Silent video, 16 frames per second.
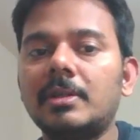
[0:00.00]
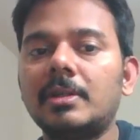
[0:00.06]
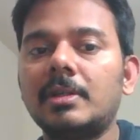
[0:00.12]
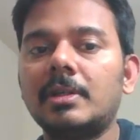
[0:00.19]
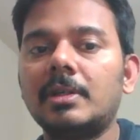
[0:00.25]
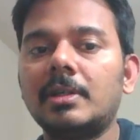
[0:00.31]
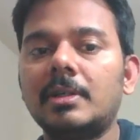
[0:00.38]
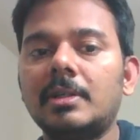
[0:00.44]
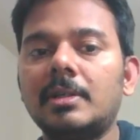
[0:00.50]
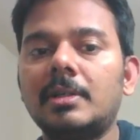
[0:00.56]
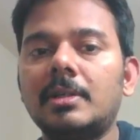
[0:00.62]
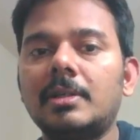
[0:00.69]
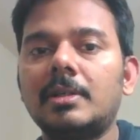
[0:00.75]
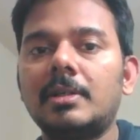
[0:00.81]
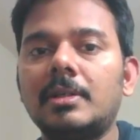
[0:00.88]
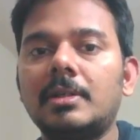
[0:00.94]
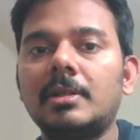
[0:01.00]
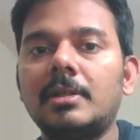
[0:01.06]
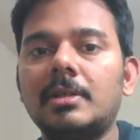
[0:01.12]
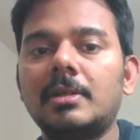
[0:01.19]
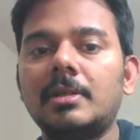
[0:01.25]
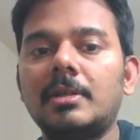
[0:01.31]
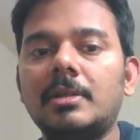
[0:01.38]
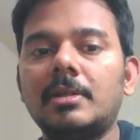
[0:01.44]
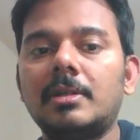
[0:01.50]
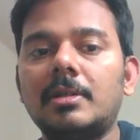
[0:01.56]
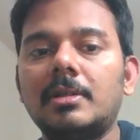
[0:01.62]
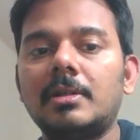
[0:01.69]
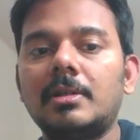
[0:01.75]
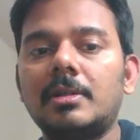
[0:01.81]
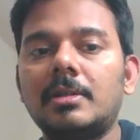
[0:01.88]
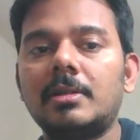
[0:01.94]

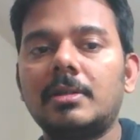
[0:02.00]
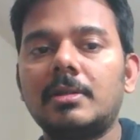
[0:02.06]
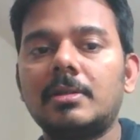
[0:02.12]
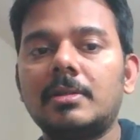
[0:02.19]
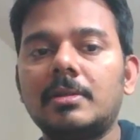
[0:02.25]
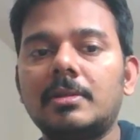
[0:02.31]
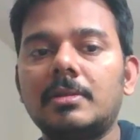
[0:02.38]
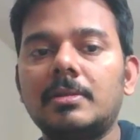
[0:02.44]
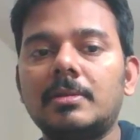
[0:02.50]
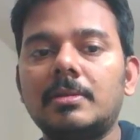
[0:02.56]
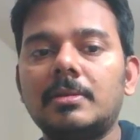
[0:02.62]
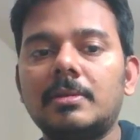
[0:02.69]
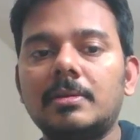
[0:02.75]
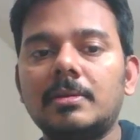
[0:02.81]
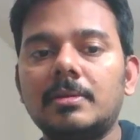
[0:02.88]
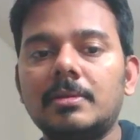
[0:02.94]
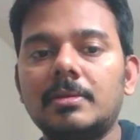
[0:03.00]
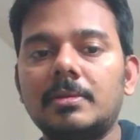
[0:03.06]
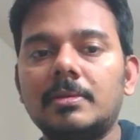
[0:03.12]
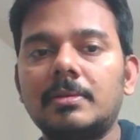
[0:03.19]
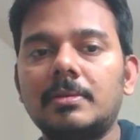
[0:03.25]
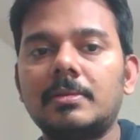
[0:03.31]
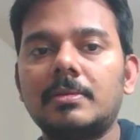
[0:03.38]
No one is speaking in this clip.